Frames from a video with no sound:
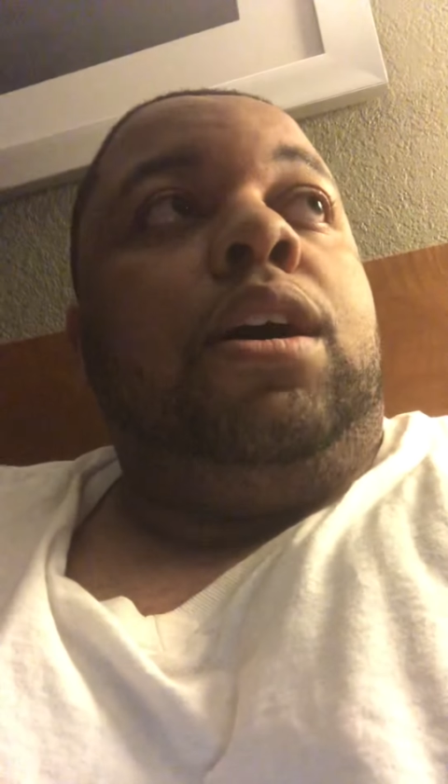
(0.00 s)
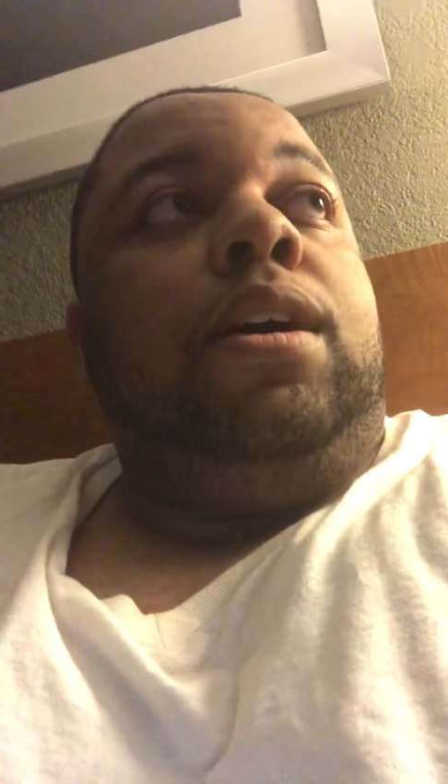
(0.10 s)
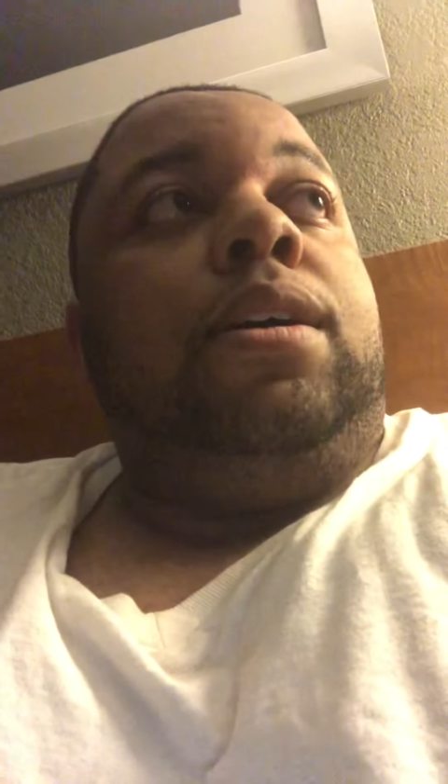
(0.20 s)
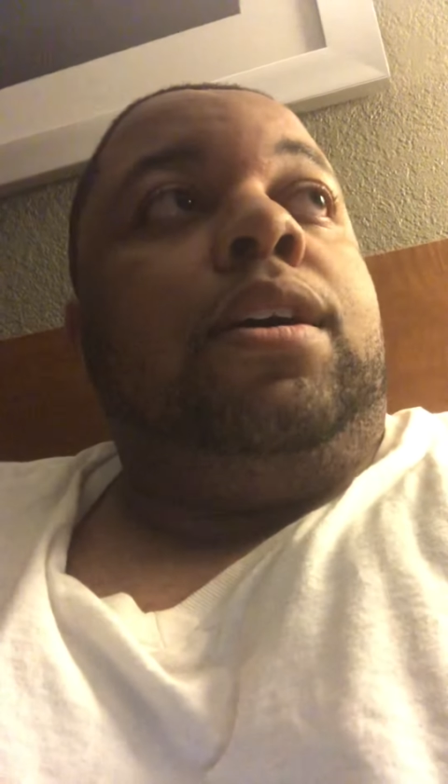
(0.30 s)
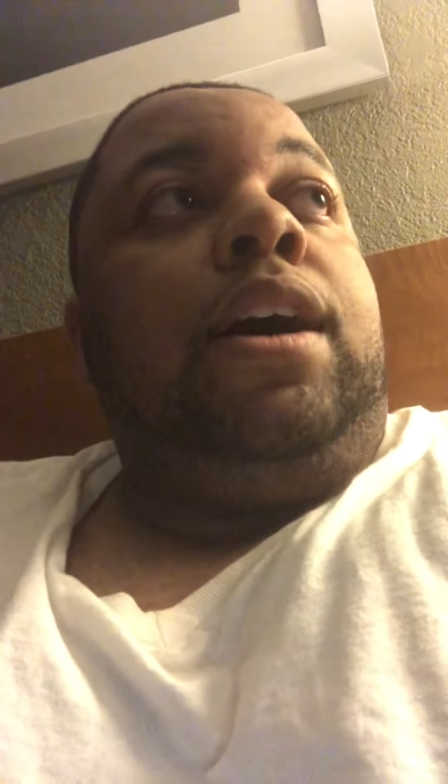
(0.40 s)

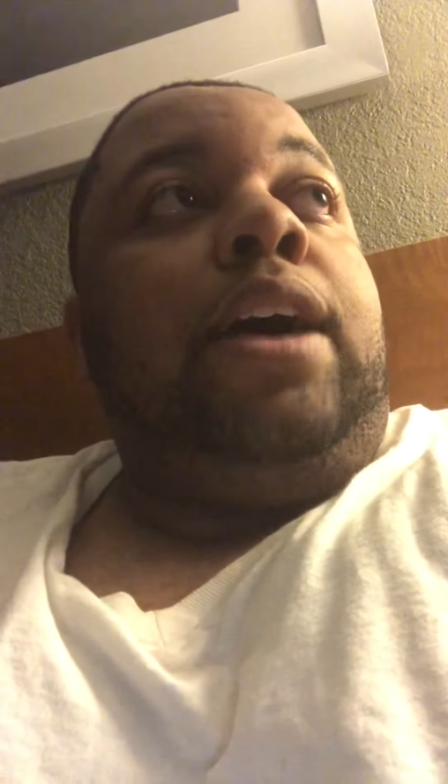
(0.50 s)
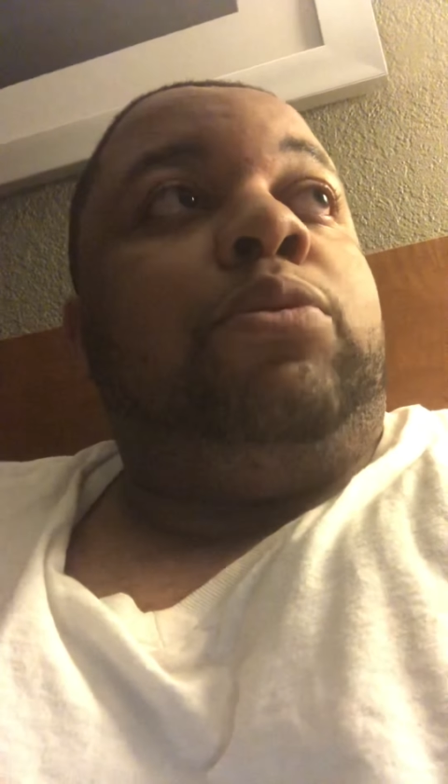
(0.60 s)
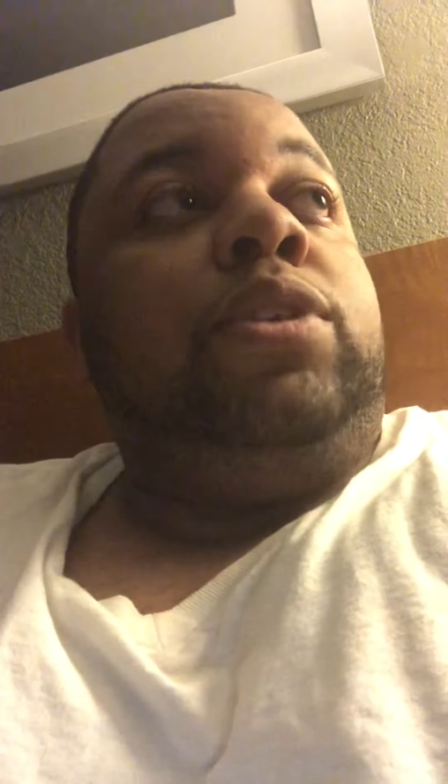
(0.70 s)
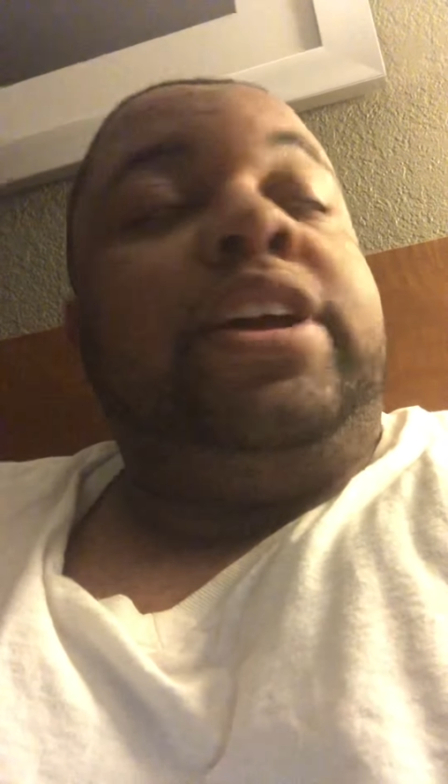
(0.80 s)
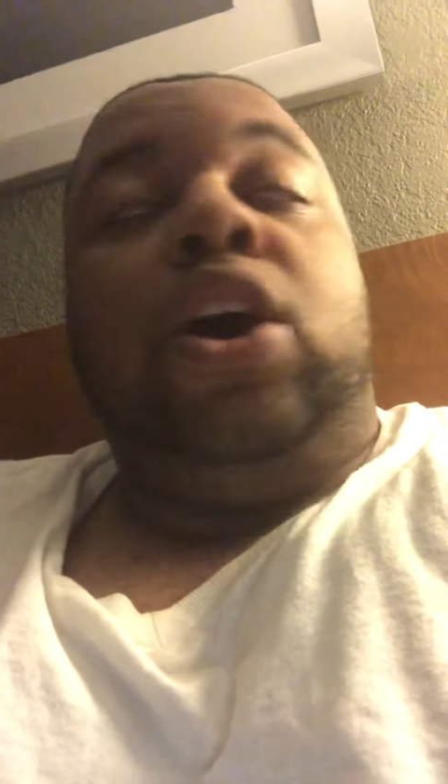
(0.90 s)
Uh, I
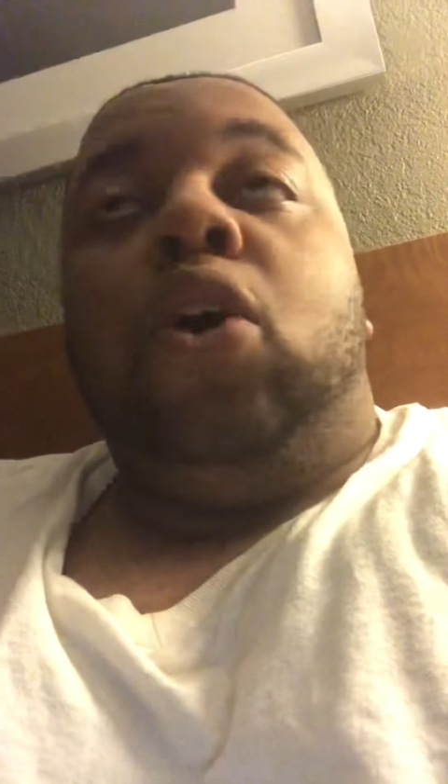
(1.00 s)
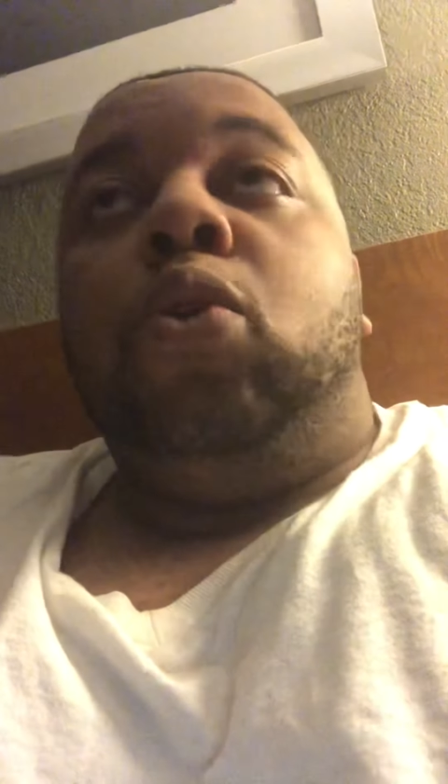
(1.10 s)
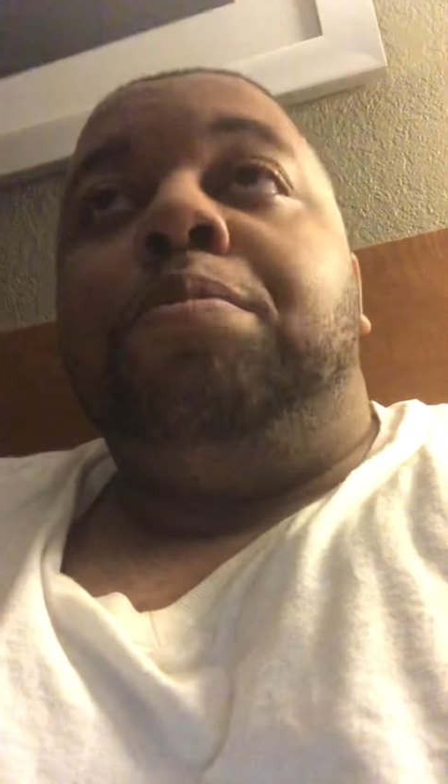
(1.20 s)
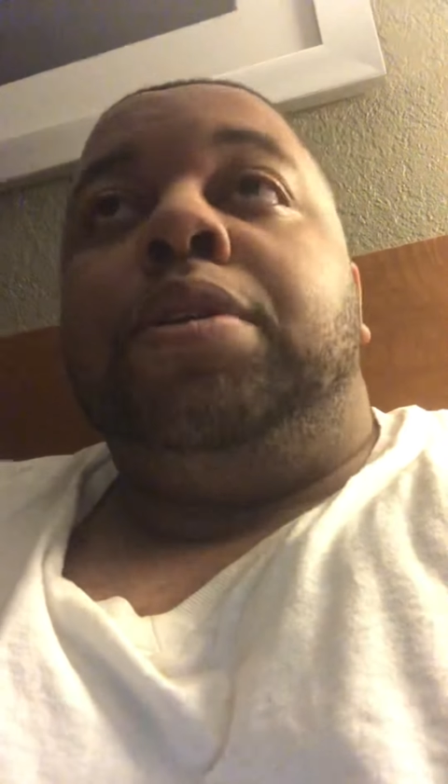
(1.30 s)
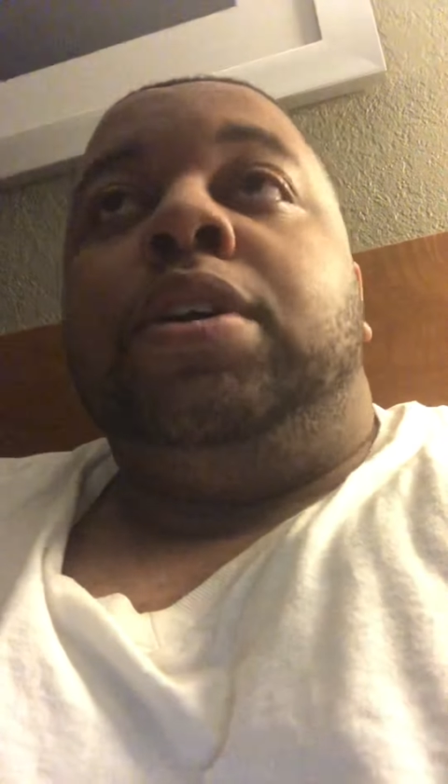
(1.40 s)
really
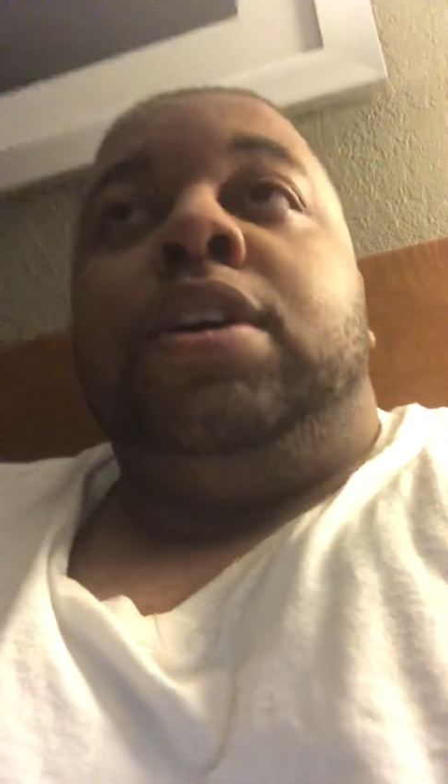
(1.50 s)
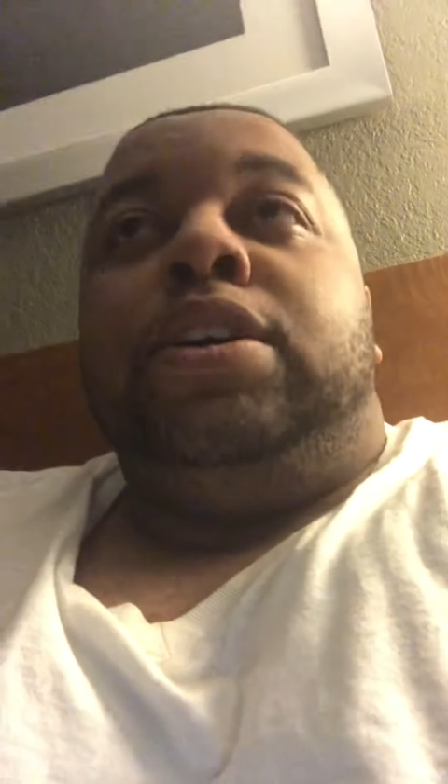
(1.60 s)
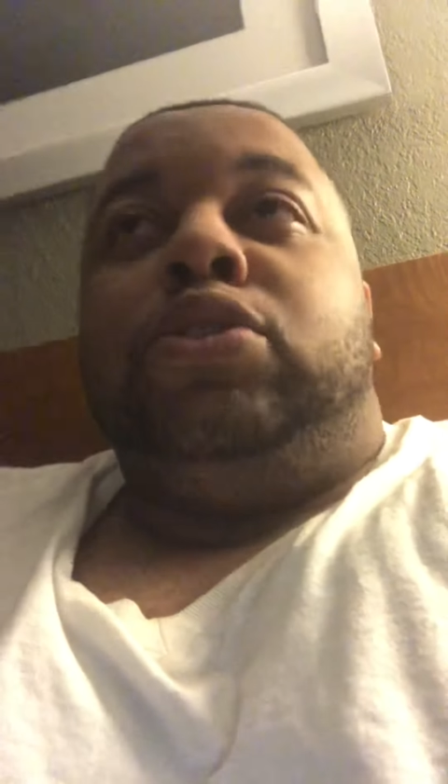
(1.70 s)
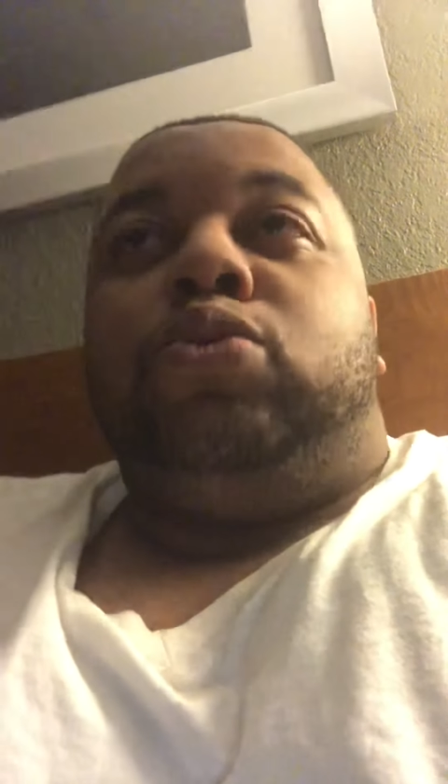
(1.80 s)
hope to